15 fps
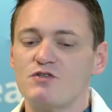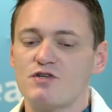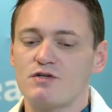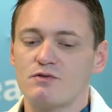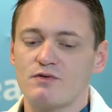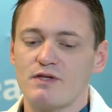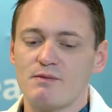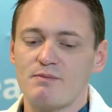
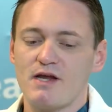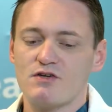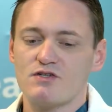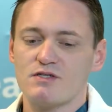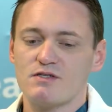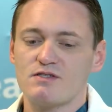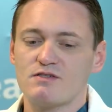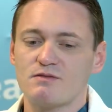general that
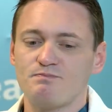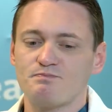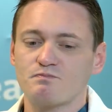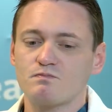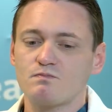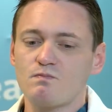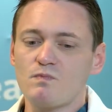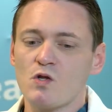patients
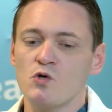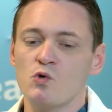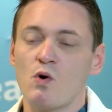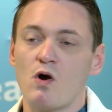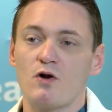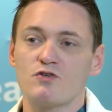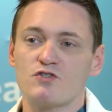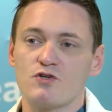who
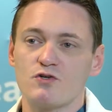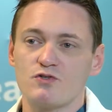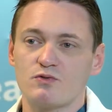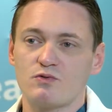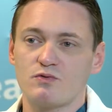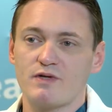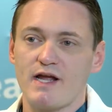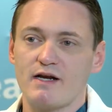aren't
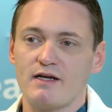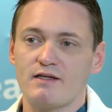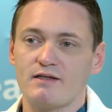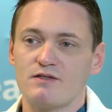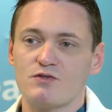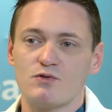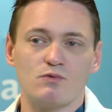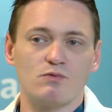surgical
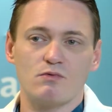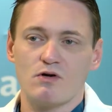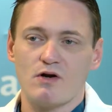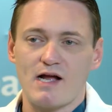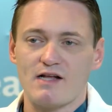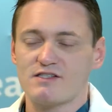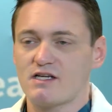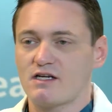candidates, who are
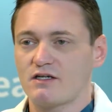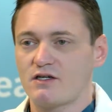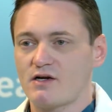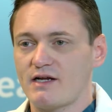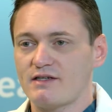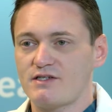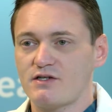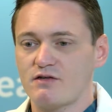outside of
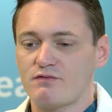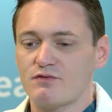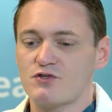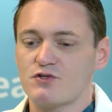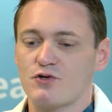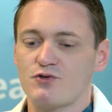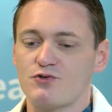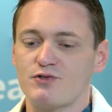criteria for
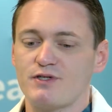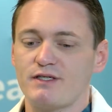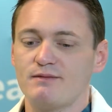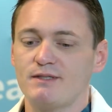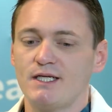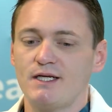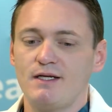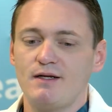surgery,
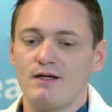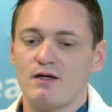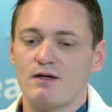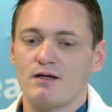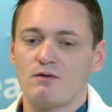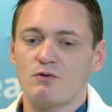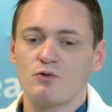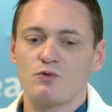
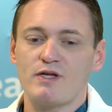uh, who